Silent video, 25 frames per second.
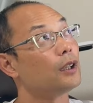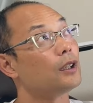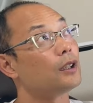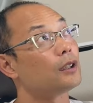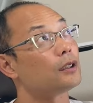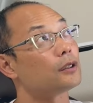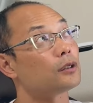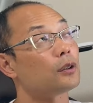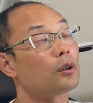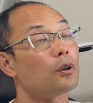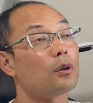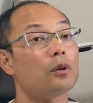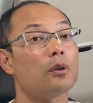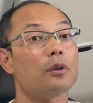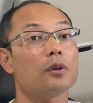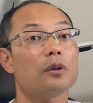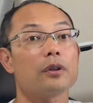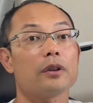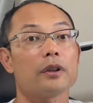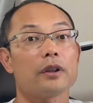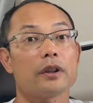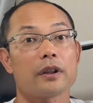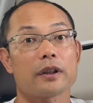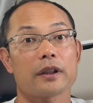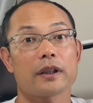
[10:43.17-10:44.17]

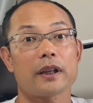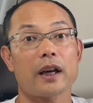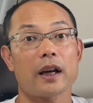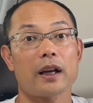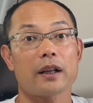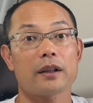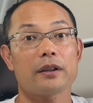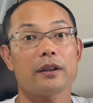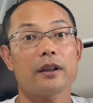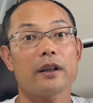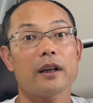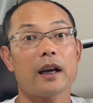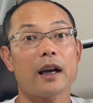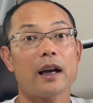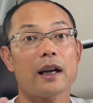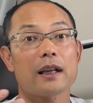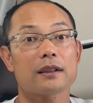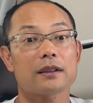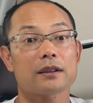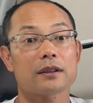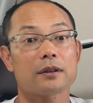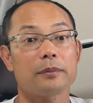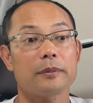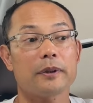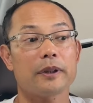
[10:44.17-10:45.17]
So, can you
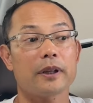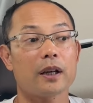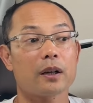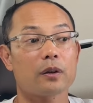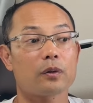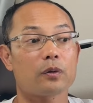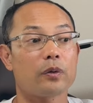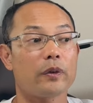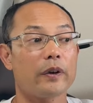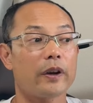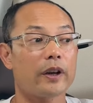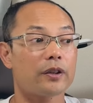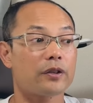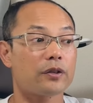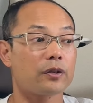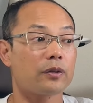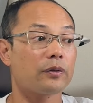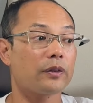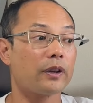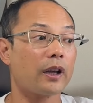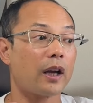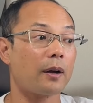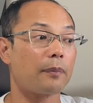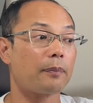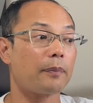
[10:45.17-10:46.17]
ask me a
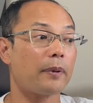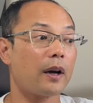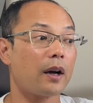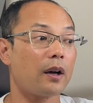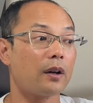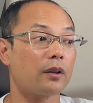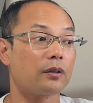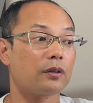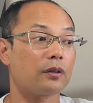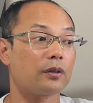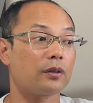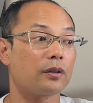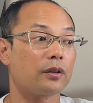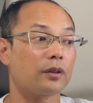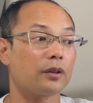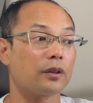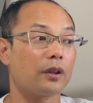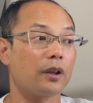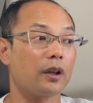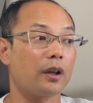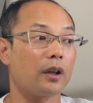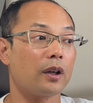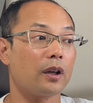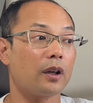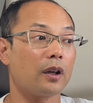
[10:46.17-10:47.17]
question about
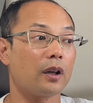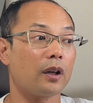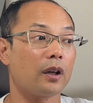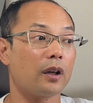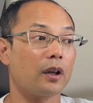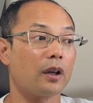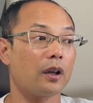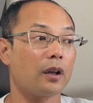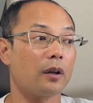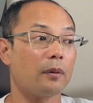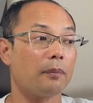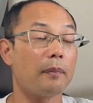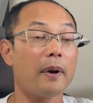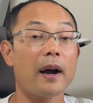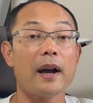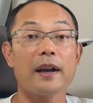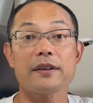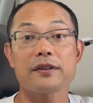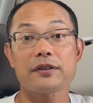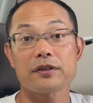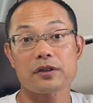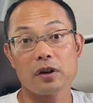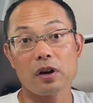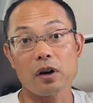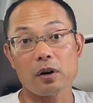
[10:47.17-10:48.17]
my
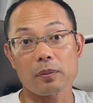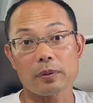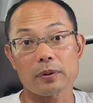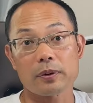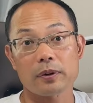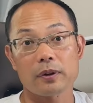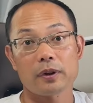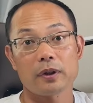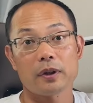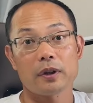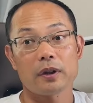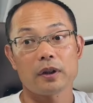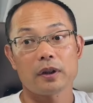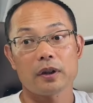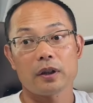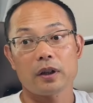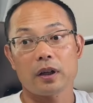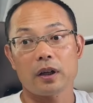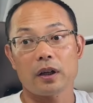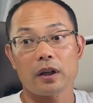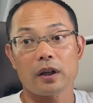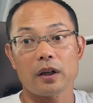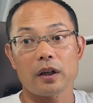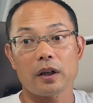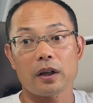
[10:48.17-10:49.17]
job?
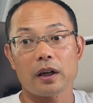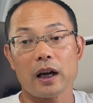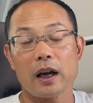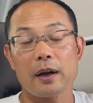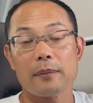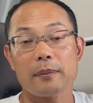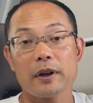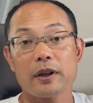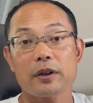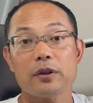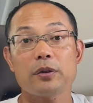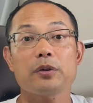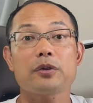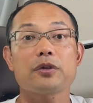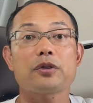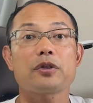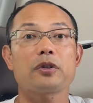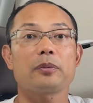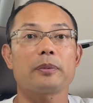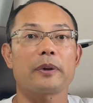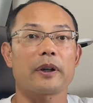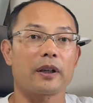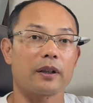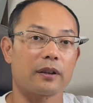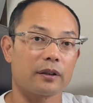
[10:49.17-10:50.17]
I'm a
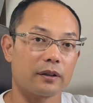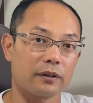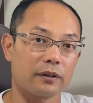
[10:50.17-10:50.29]
YouTuber.